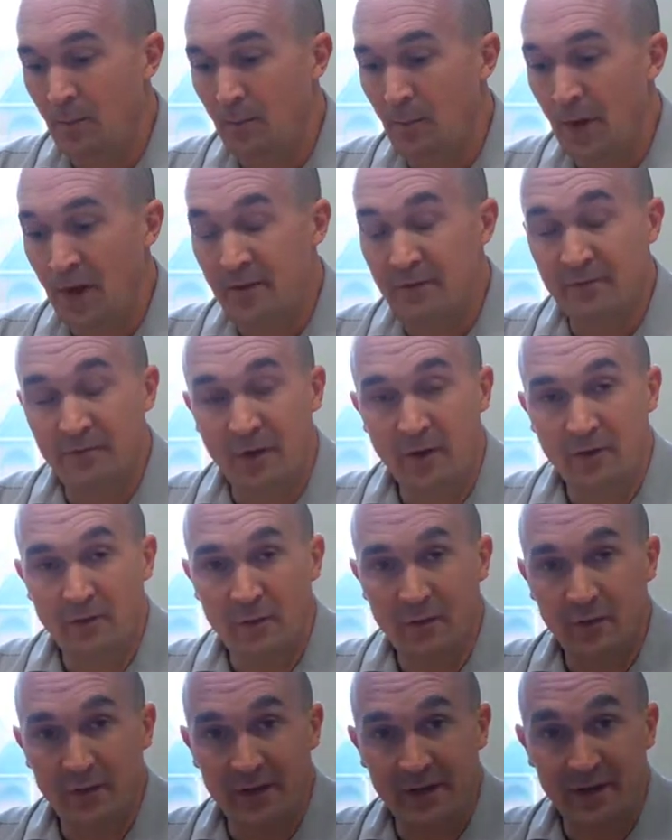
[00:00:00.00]
My
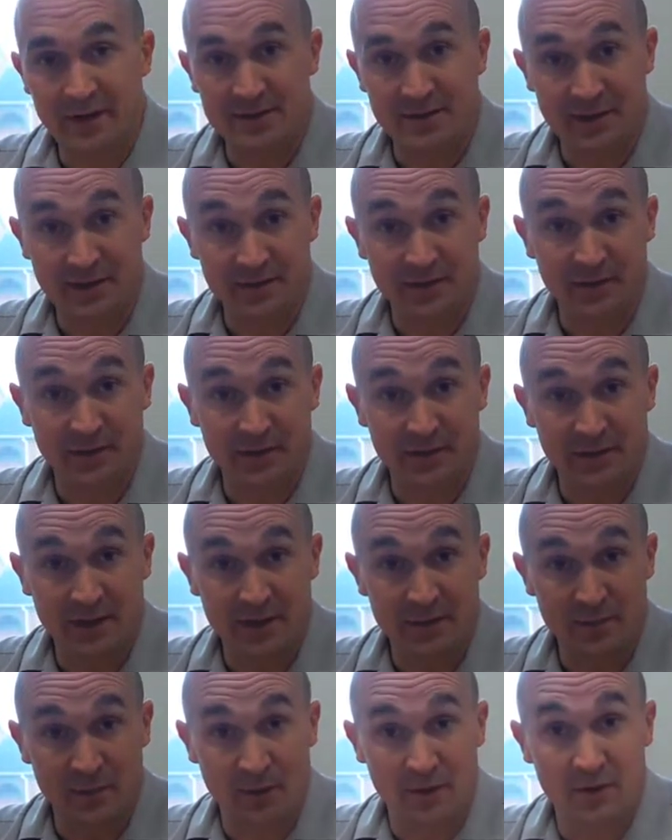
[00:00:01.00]
involvement with the
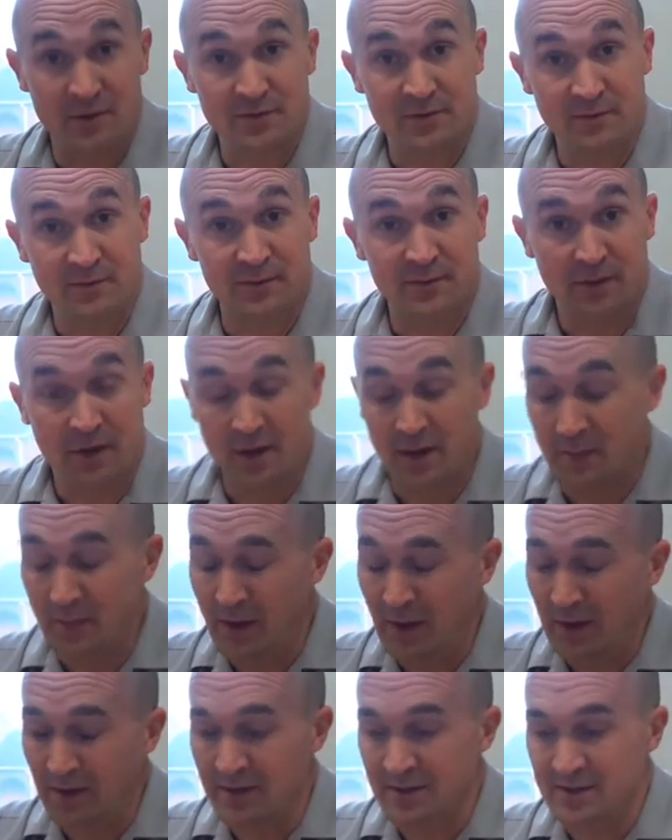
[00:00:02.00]
ST15 branch from
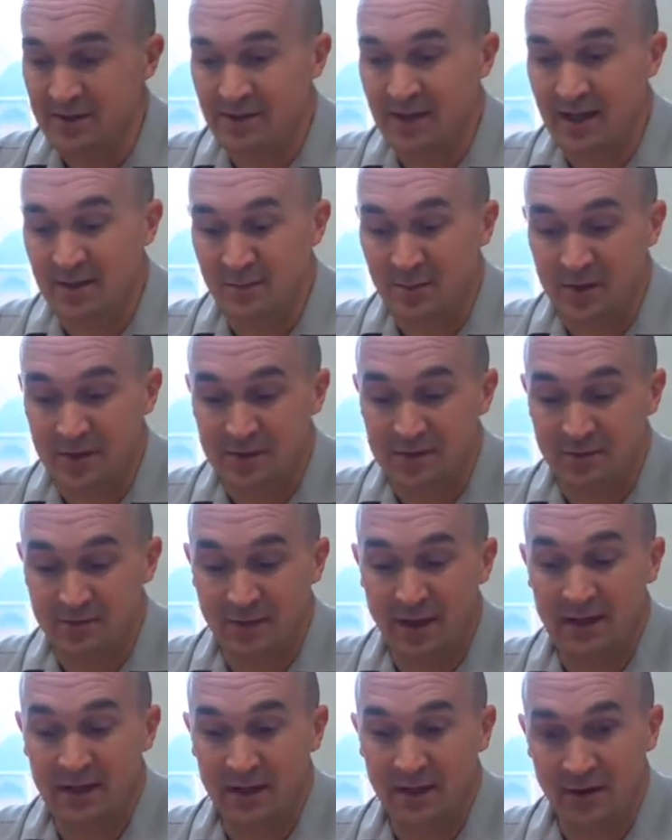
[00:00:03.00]
FireBug has led me to
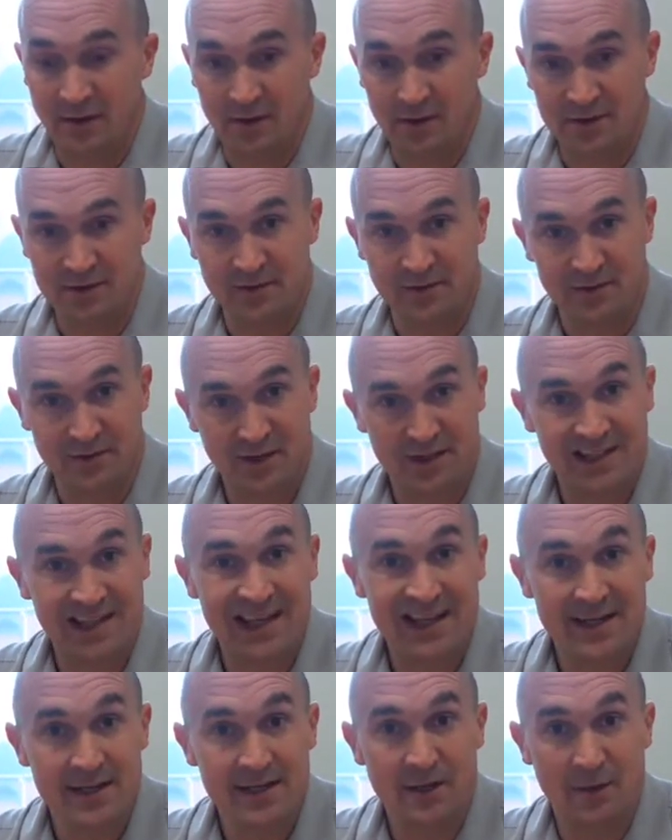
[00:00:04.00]
recognise that the
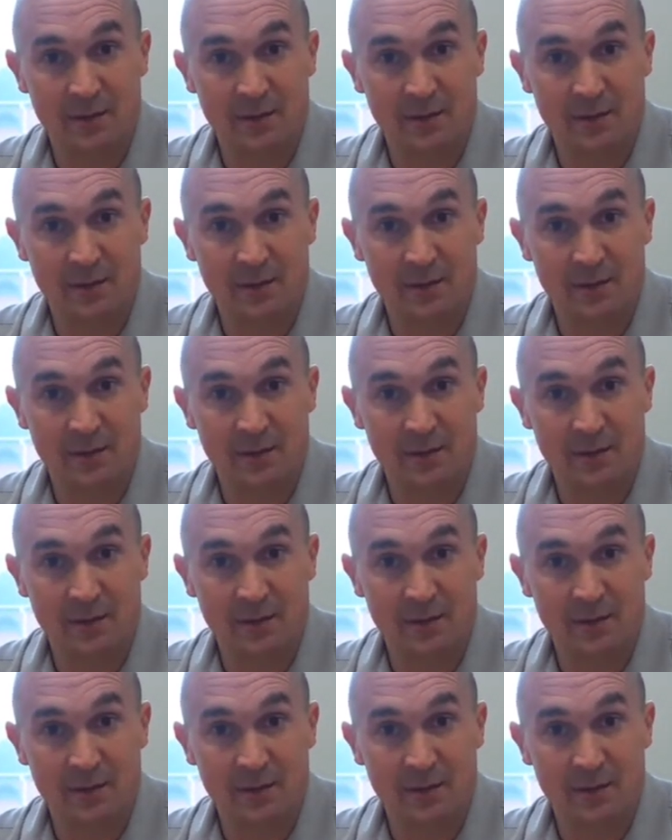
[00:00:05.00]
key